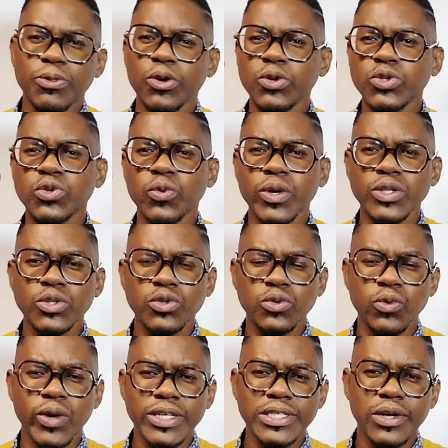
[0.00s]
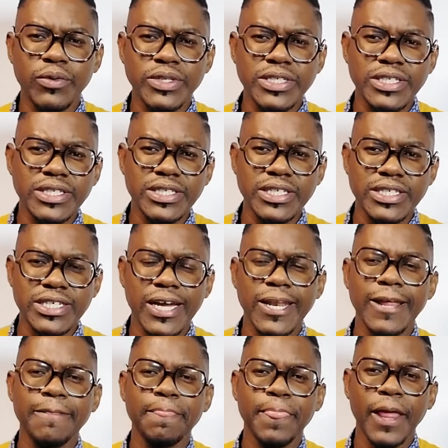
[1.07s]
Those who want to watch our sister
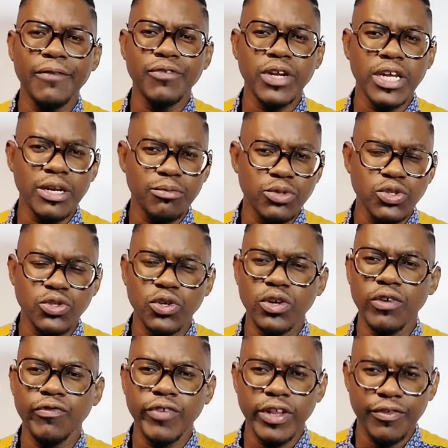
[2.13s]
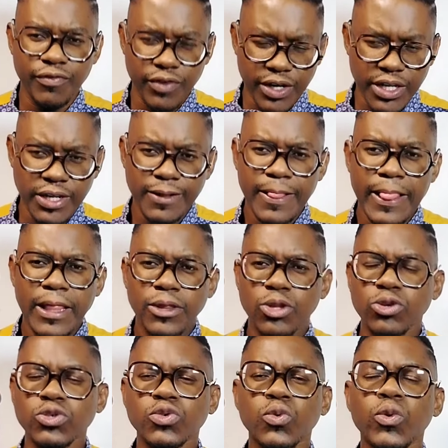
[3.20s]
channel, African Mojolo, feel free.
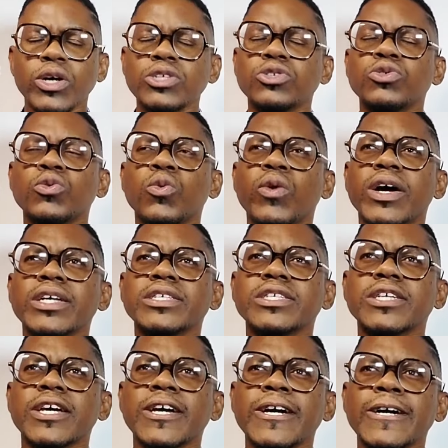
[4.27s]
Those who want to watch,